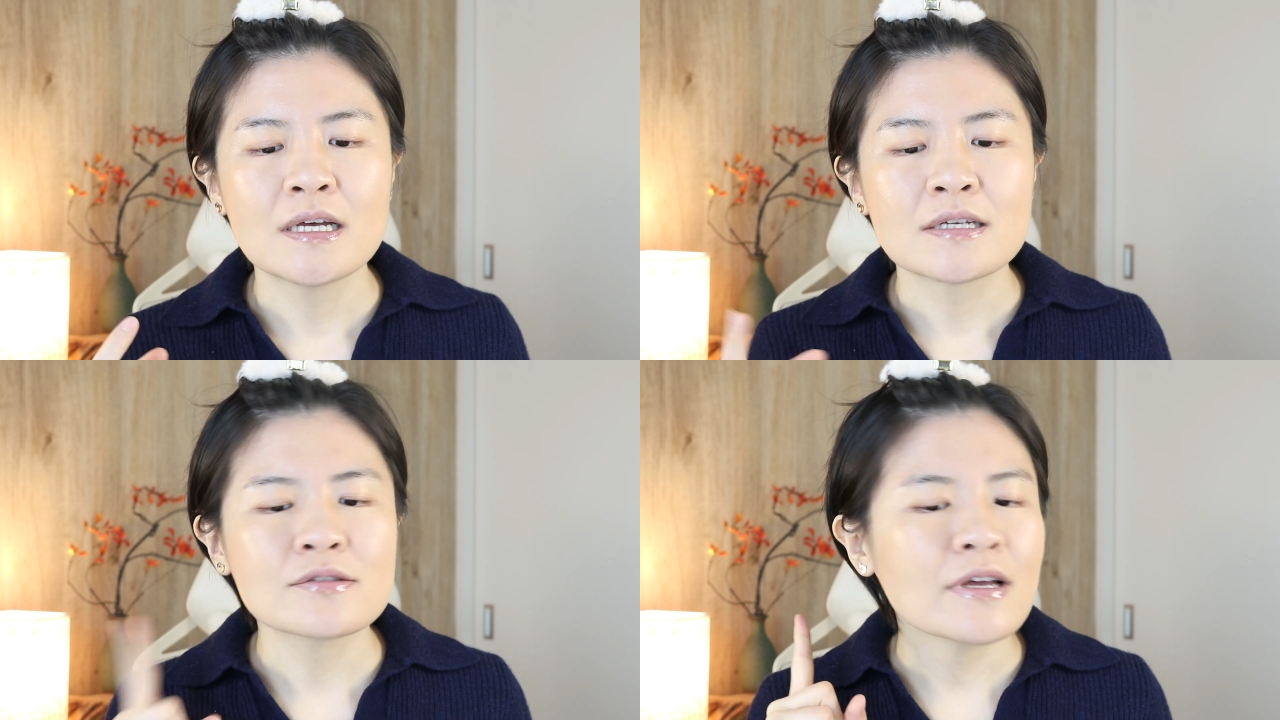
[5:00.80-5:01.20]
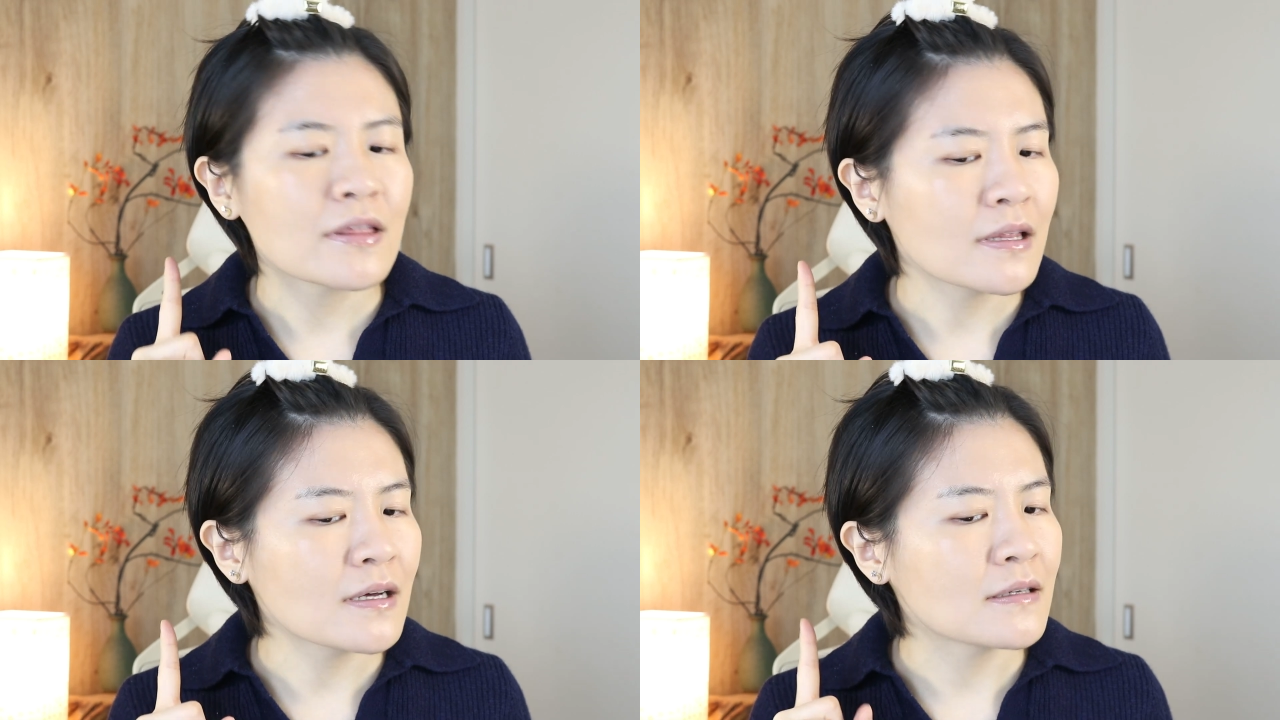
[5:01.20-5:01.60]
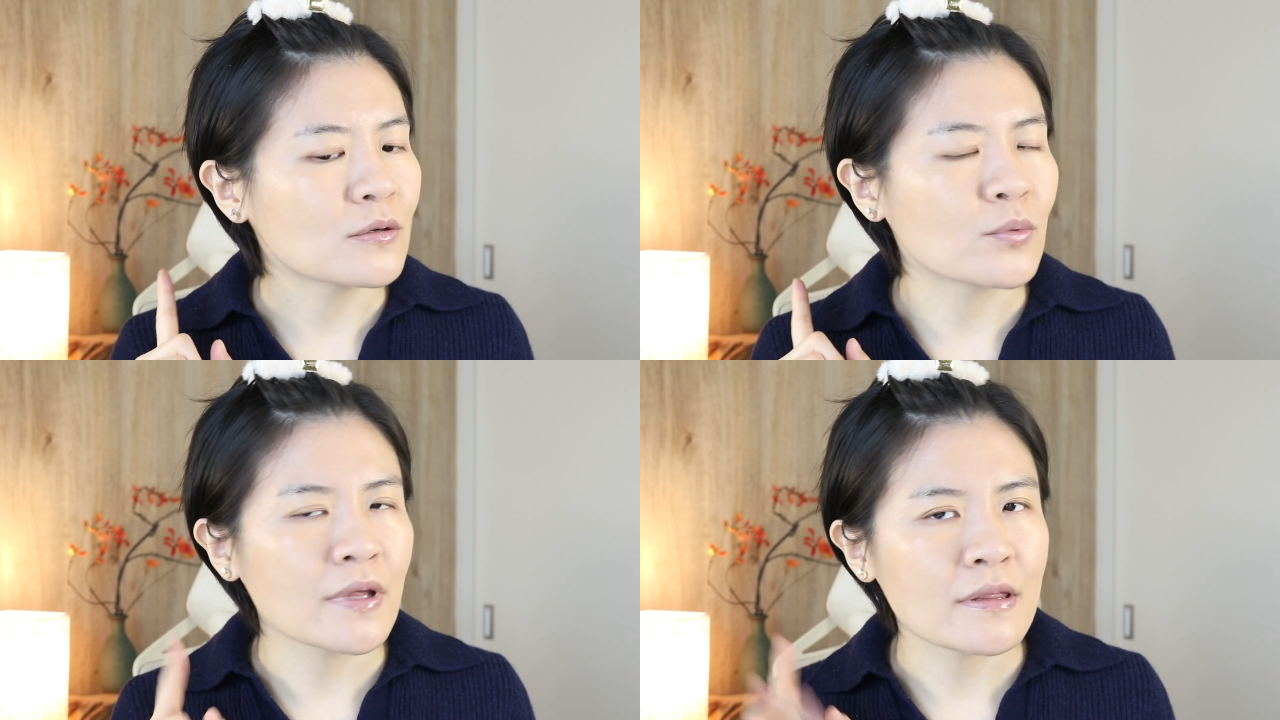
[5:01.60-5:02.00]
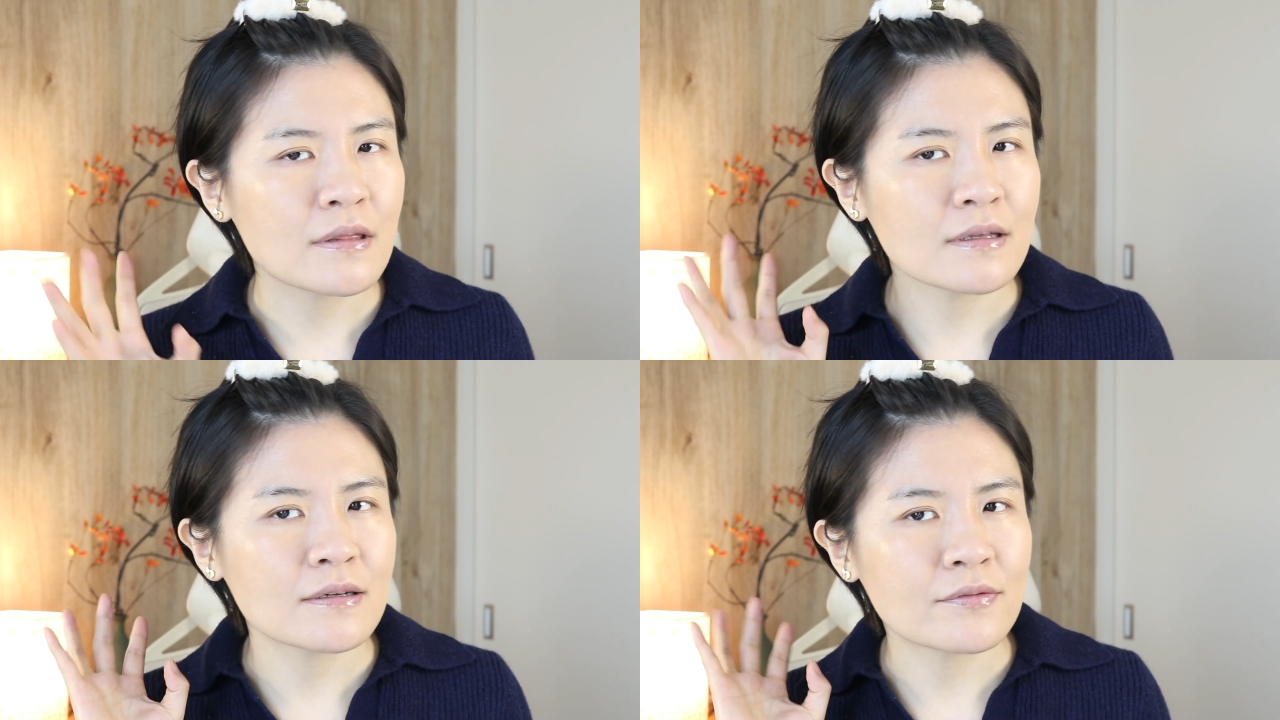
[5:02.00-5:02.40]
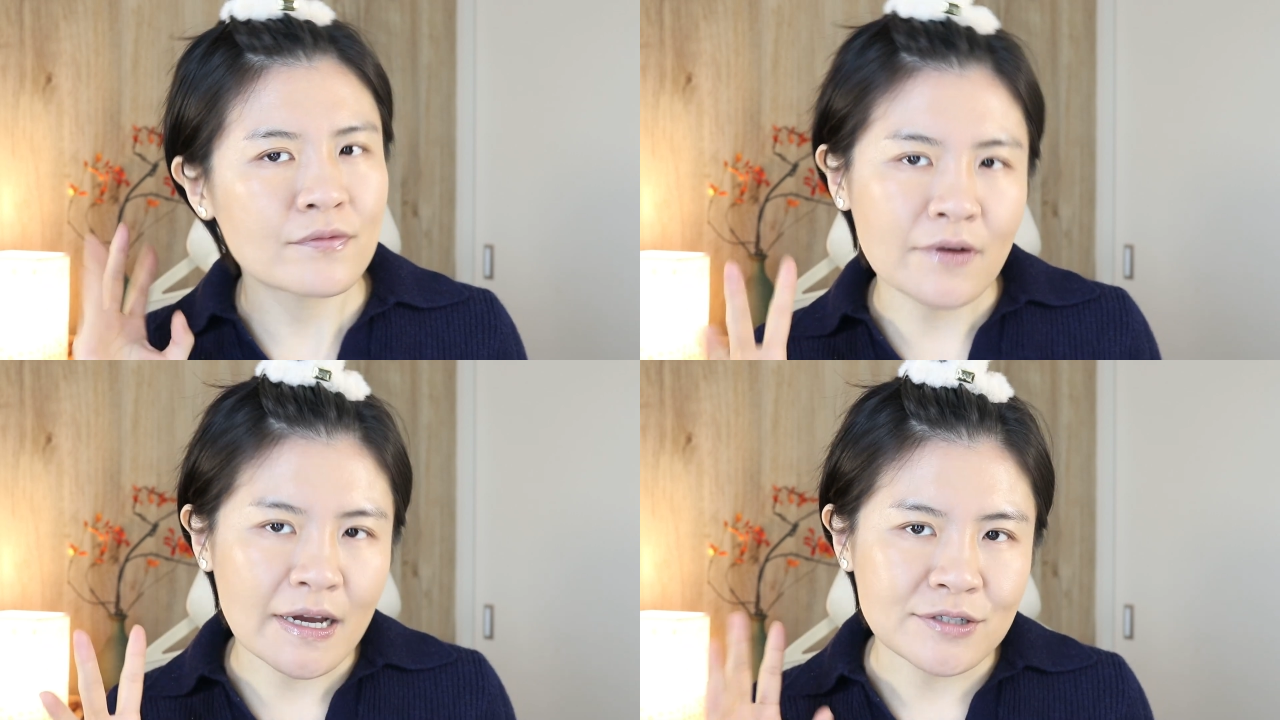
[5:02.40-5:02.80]
So I thought with
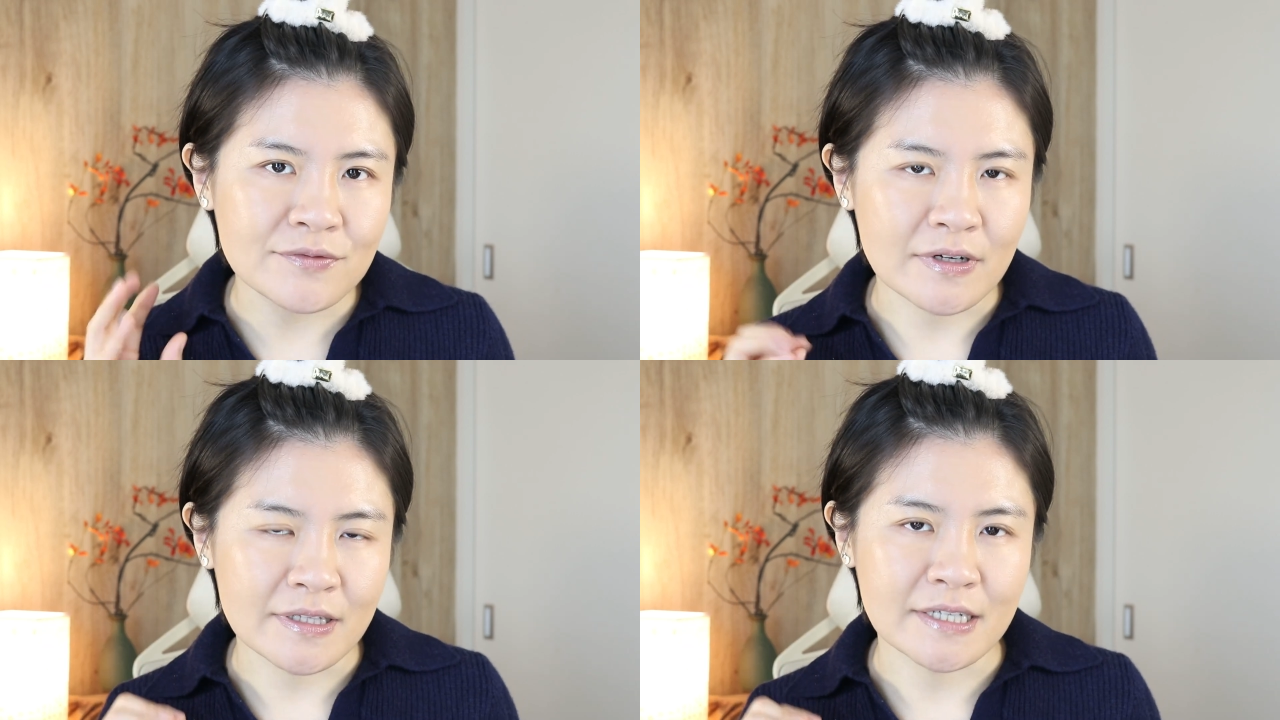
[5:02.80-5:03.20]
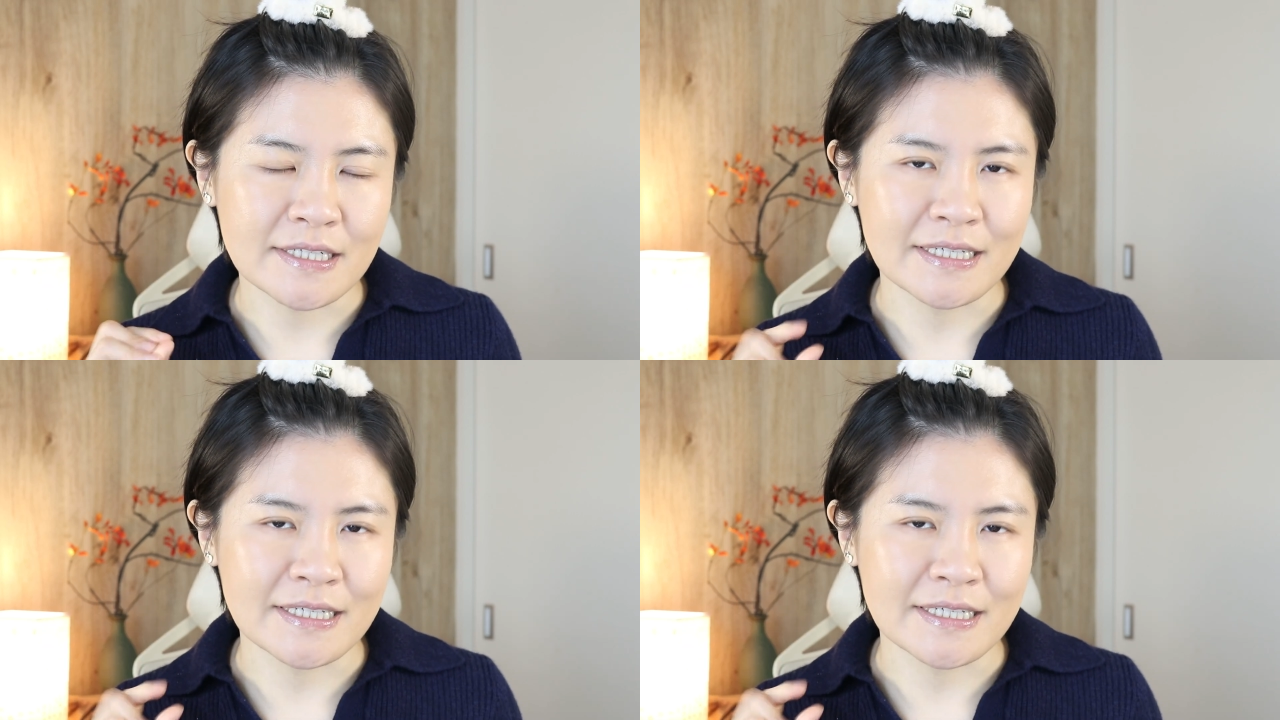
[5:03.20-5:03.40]
fresh foundation